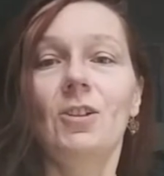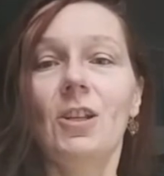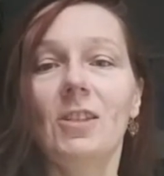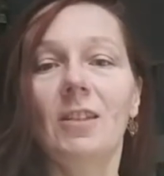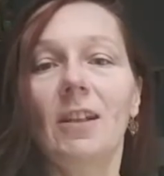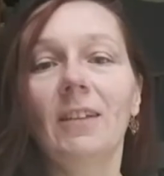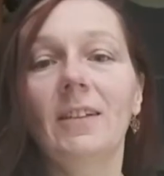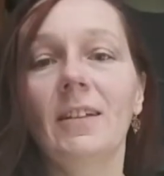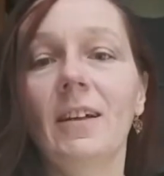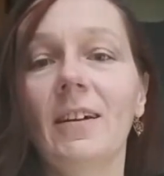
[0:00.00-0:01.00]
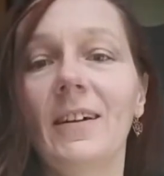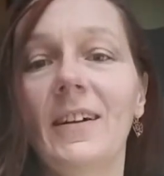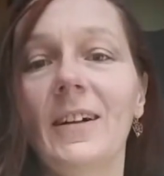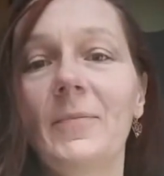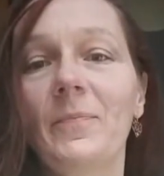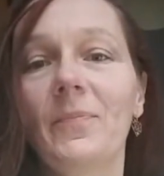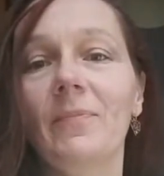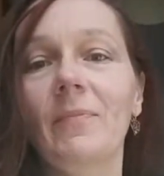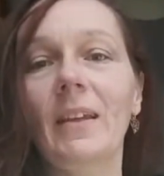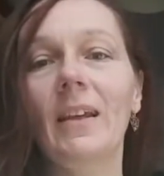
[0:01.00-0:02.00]

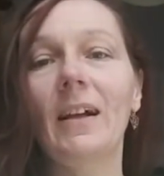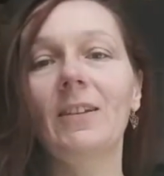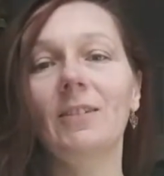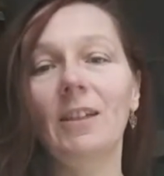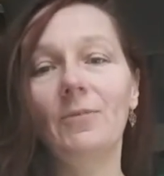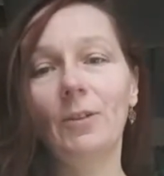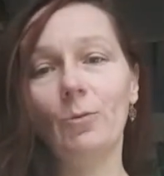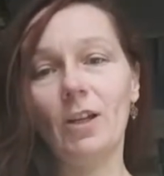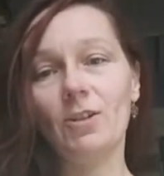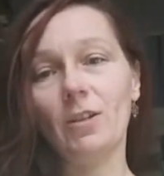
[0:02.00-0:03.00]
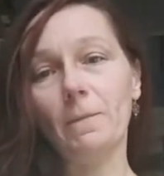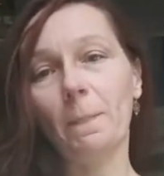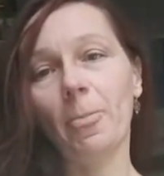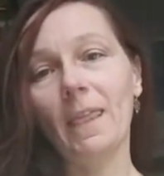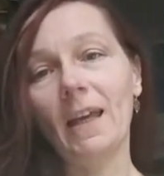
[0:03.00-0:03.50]
JCLady Alternative Education,